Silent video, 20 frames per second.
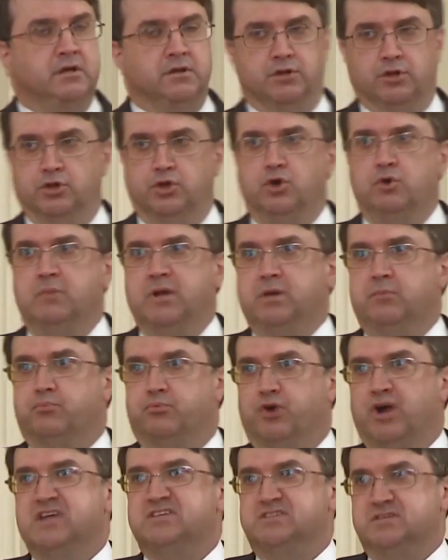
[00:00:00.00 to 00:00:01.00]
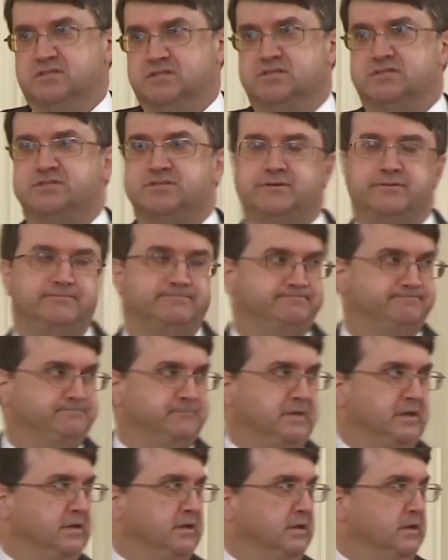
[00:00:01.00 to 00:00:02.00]
The looming presence
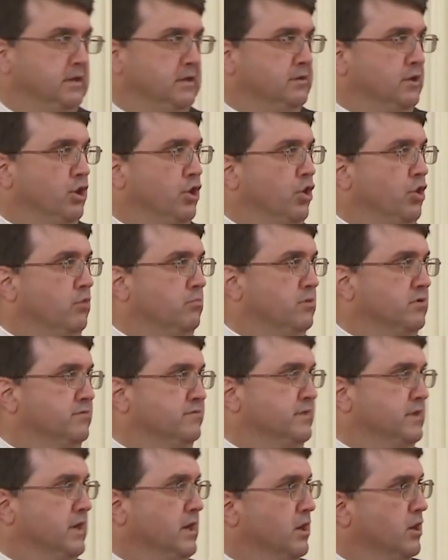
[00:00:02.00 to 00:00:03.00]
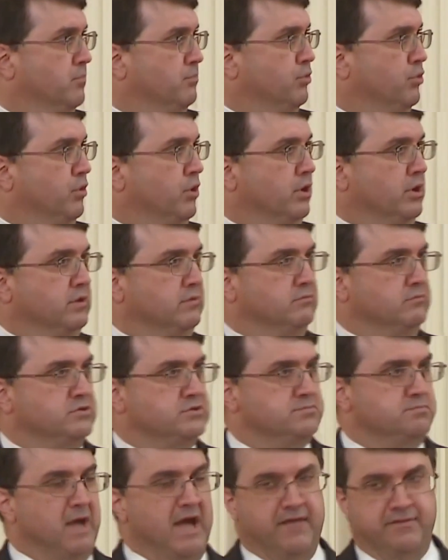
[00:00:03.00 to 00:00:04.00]
in the home of the airborne
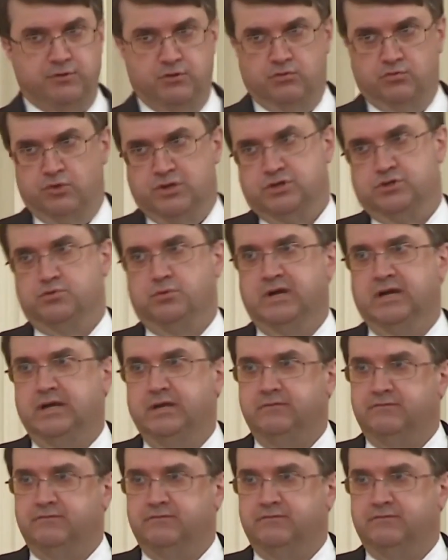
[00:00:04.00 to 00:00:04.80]
was Matthew Ridgway.